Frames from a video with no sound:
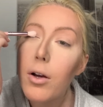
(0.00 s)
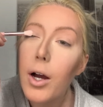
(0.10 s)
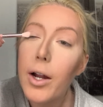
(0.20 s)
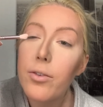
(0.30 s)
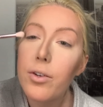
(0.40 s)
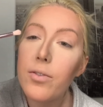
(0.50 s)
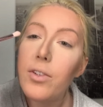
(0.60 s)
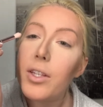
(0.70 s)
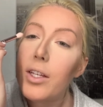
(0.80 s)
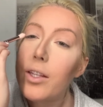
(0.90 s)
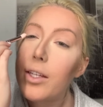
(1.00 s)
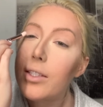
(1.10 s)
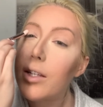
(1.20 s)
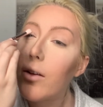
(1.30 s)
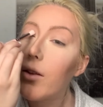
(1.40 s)
I don't even think they
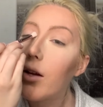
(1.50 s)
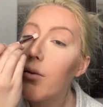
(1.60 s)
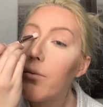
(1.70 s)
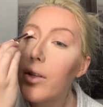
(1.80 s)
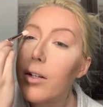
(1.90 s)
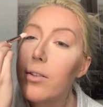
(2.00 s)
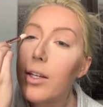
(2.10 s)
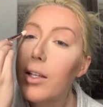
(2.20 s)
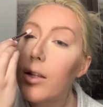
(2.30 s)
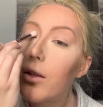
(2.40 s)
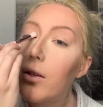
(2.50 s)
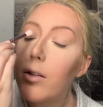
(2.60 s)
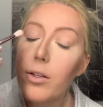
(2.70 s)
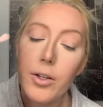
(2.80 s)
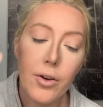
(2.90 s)
sell them. They're like,
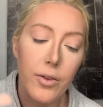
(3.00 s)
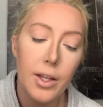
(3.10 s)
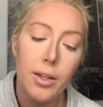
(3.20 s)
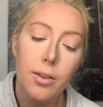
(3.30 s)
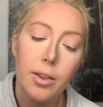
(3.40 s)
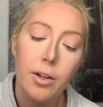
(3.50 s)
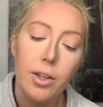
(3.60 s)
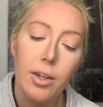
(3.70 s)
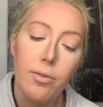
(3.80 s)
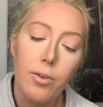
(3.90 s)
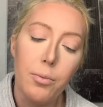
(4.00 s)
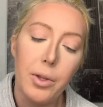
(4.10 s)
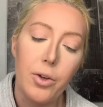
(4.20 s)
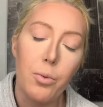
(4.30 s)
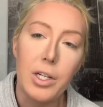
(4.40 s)
you know, like they're like from
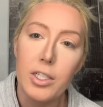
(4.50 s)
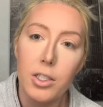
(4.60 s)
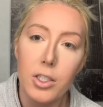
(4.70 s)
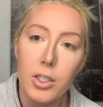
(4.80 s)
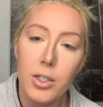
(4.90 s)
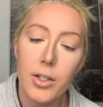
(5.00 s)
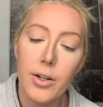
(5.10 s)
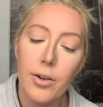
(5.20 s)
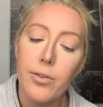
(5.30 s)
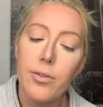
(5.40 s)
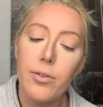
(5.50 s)
like Wish, you know.